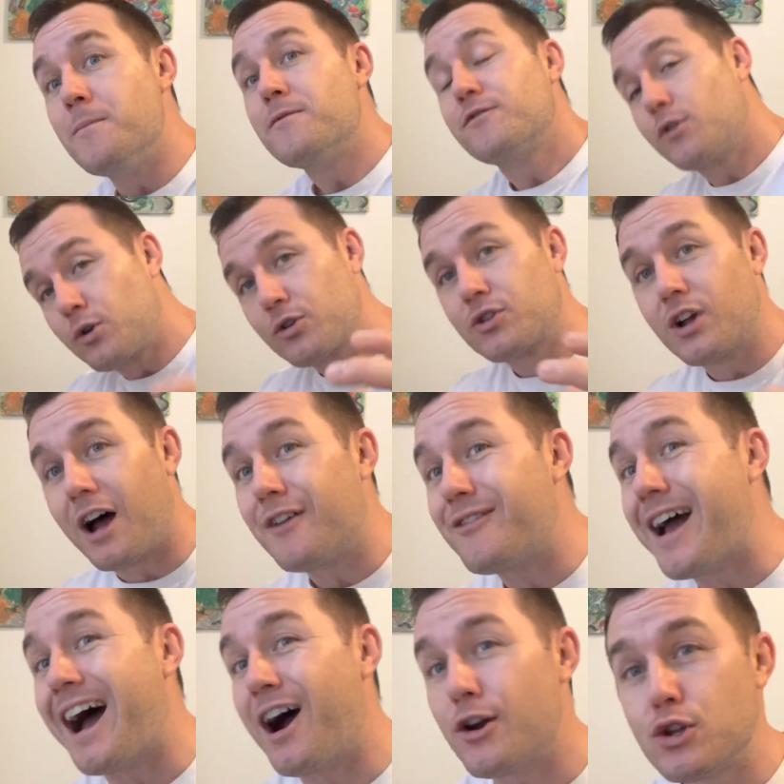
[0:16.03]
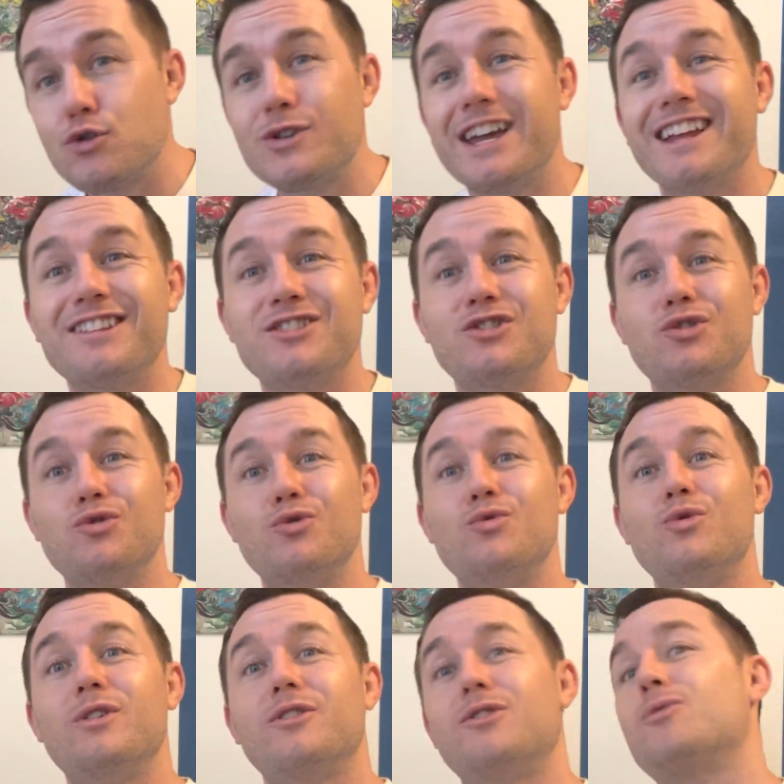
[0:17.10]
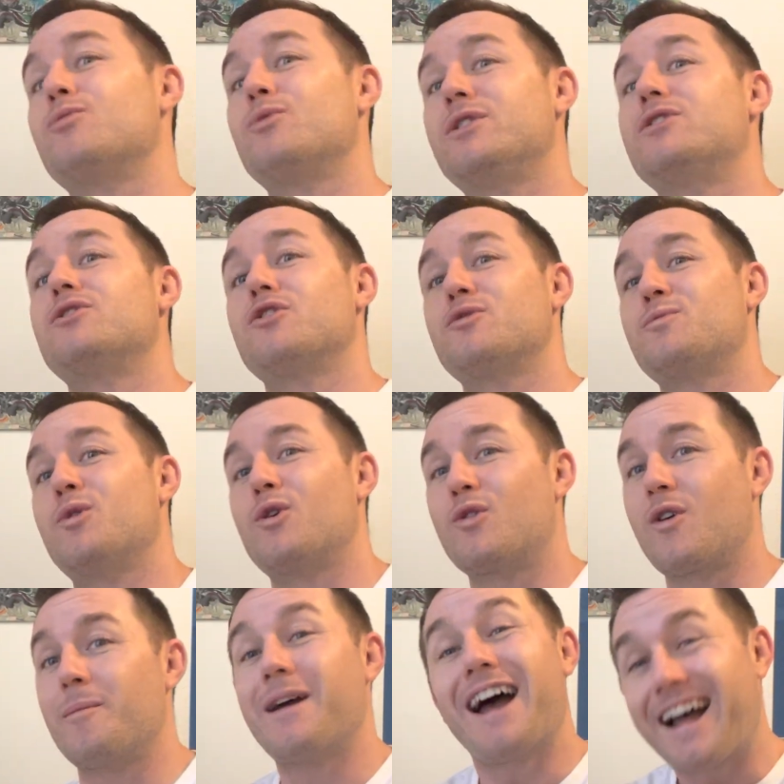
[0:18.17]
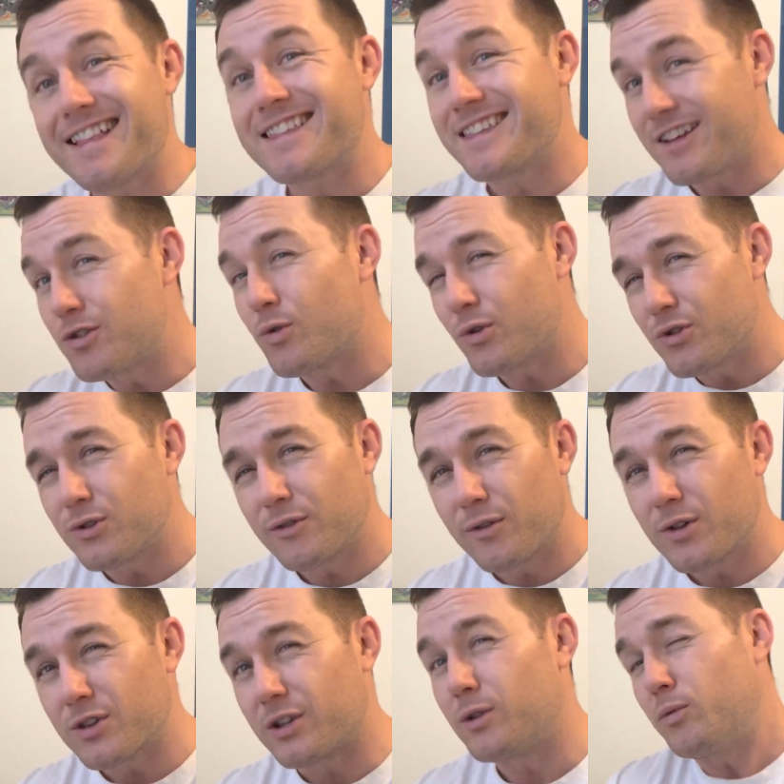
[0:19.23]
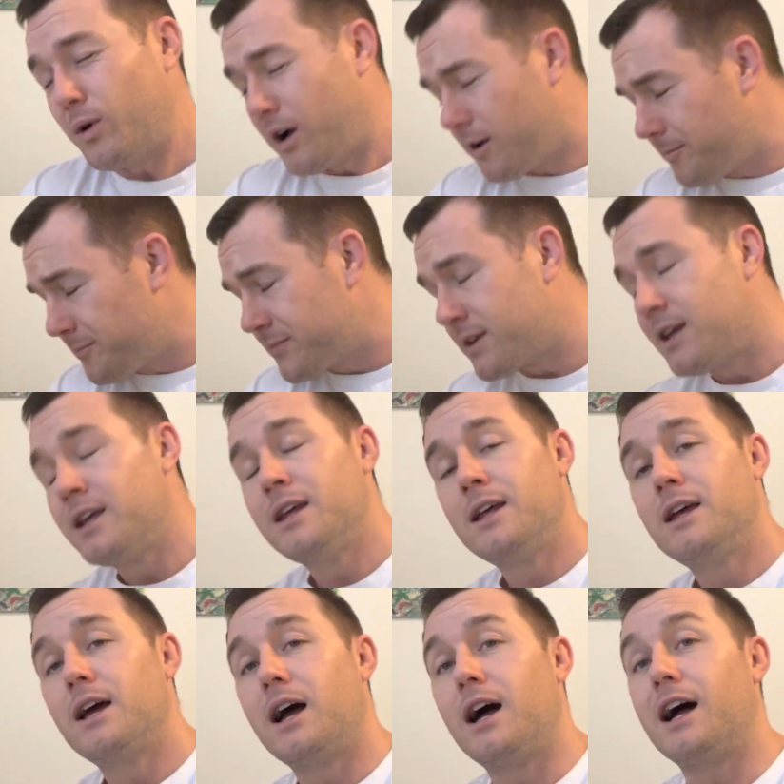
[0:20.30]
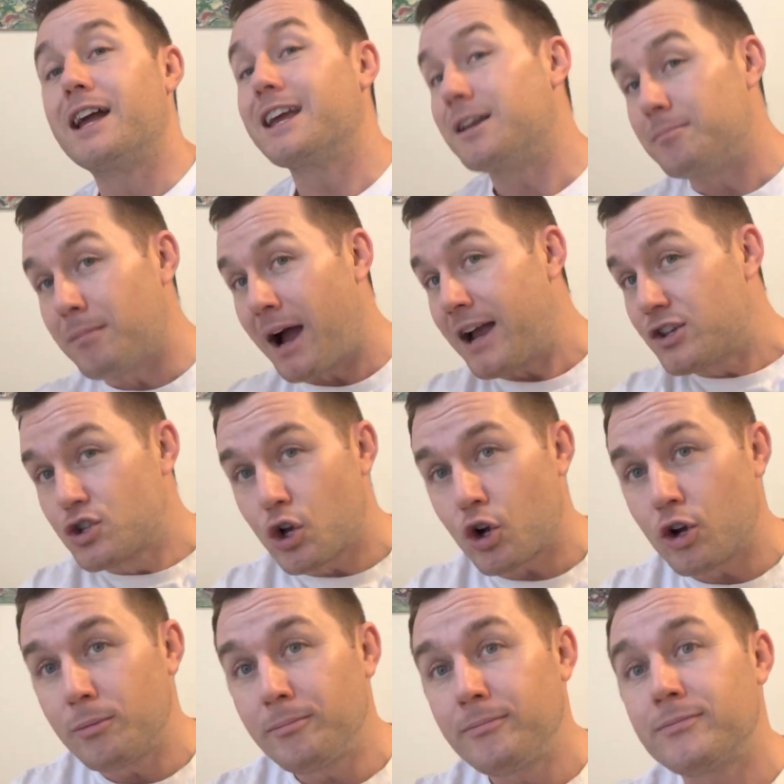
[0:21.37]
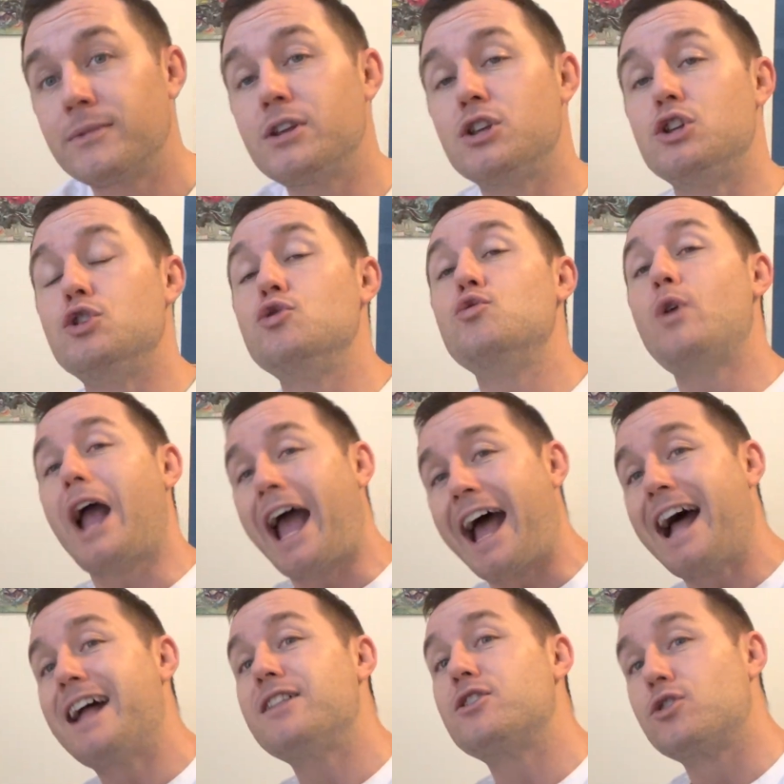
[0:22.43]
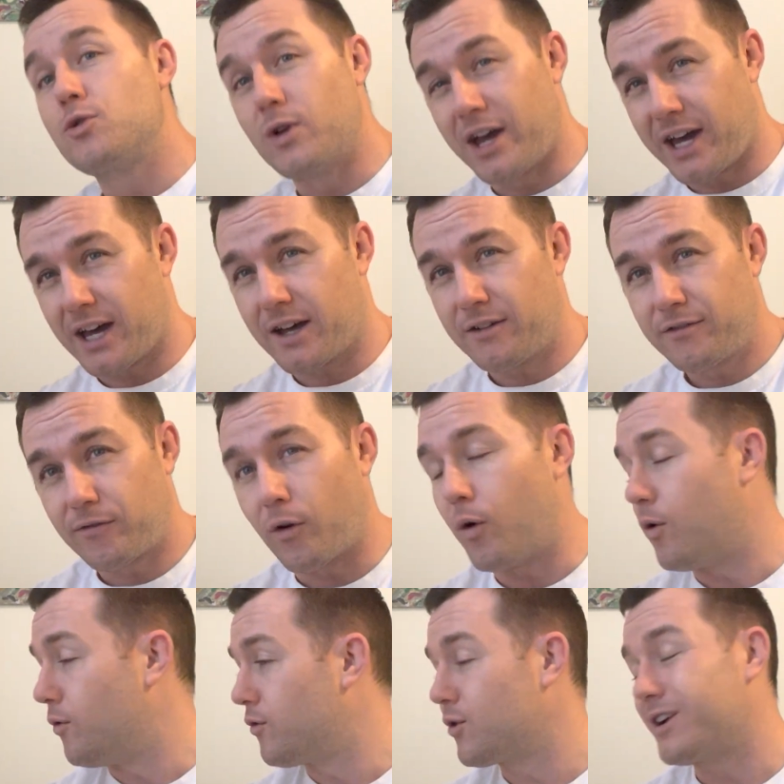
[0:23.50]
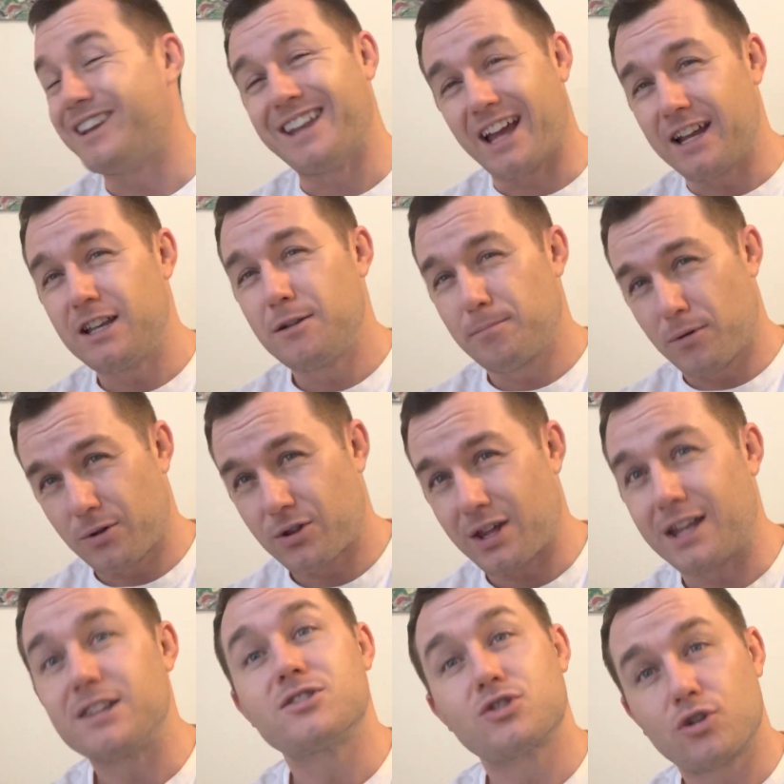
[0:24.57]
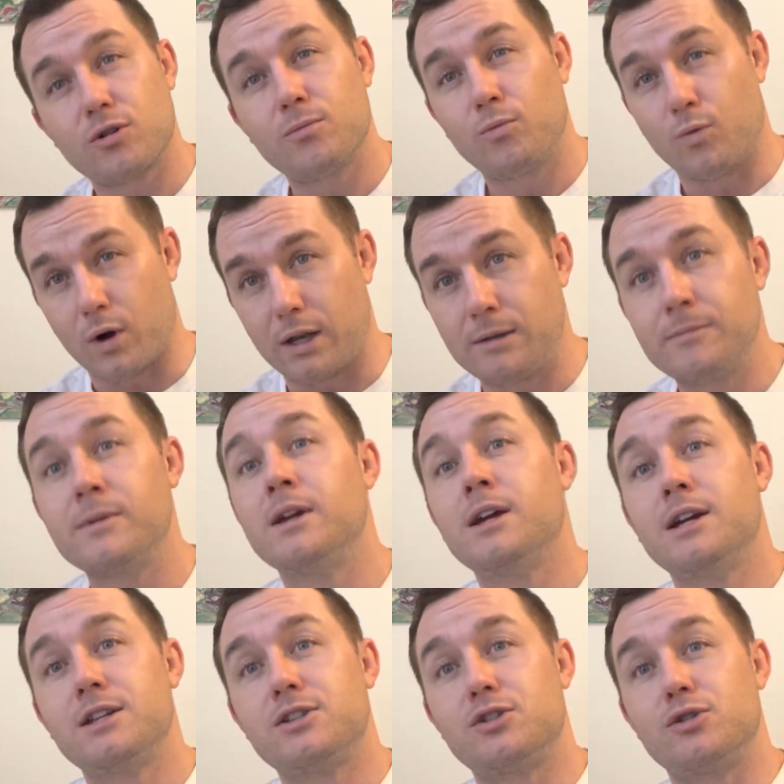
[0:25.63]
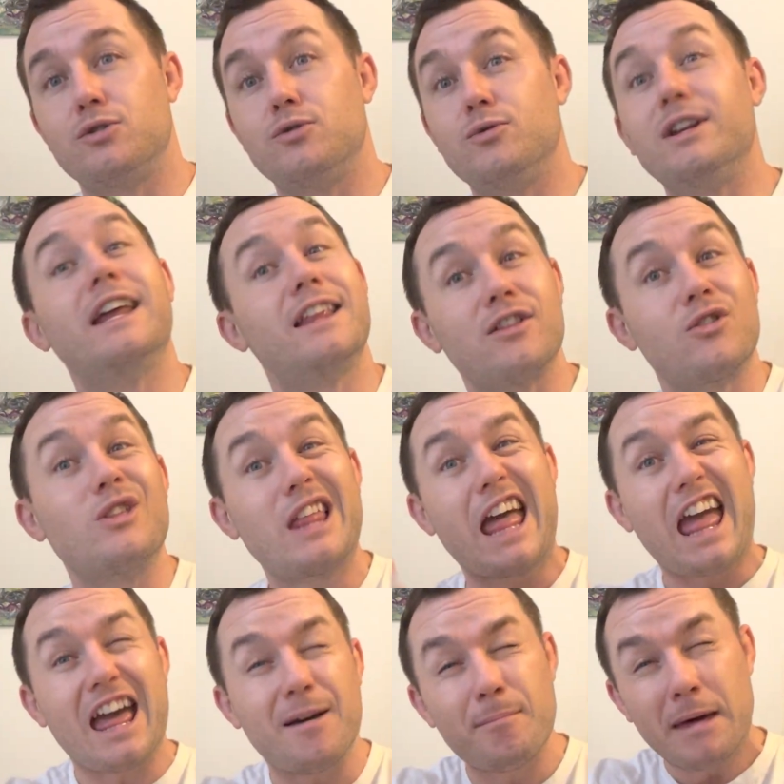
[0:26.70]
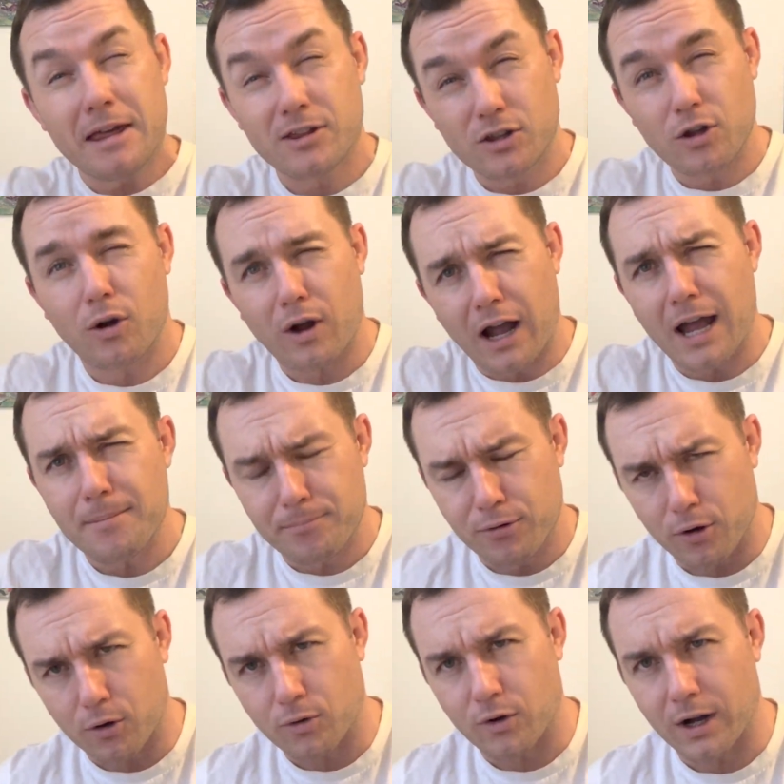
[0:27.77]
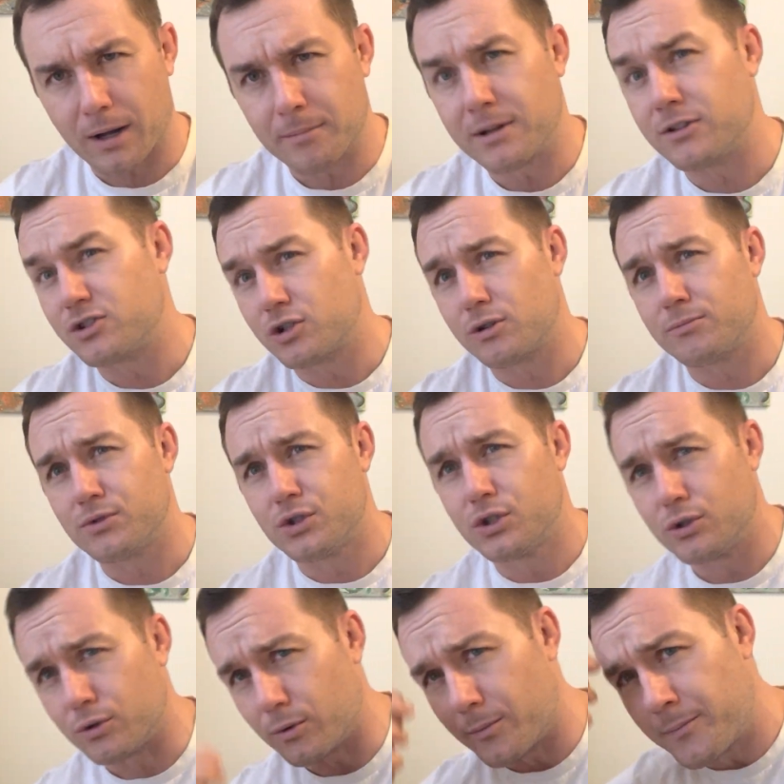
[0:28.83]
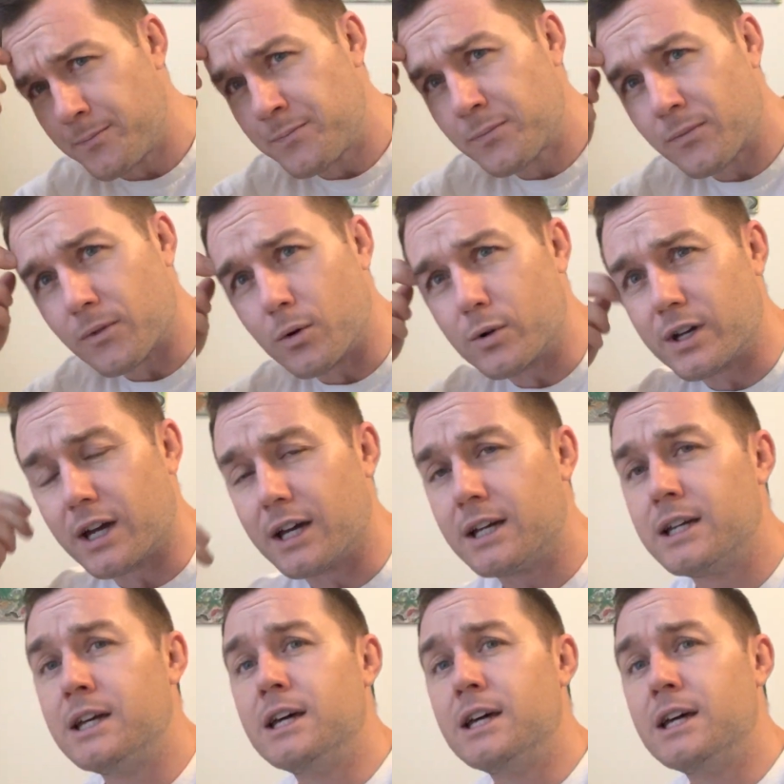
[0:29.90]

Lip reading: first off, how do you get into the research program at St. George University? Well, in my term, you had to have over a 90% in term one to get into the MSRI program in term two. Okay,